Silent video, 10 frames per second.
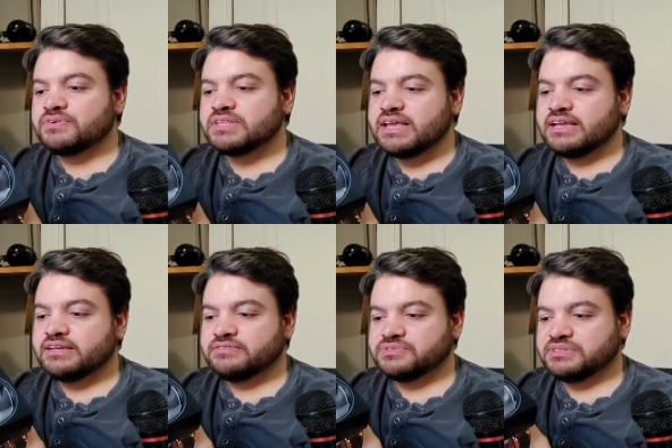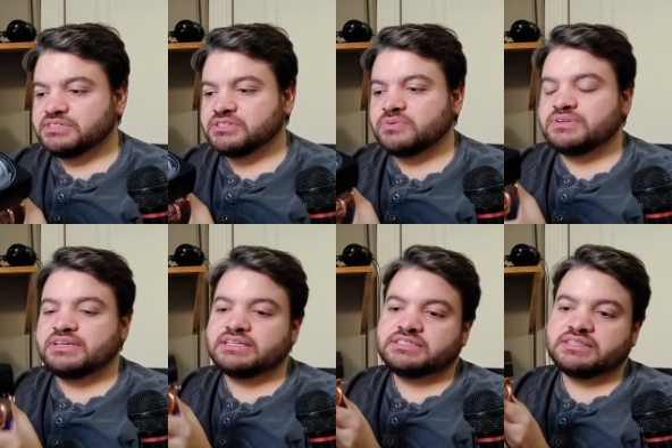the negatives really start when you
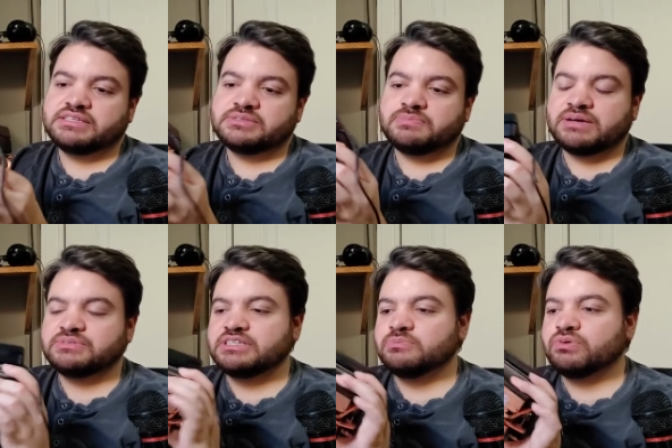get to this mounting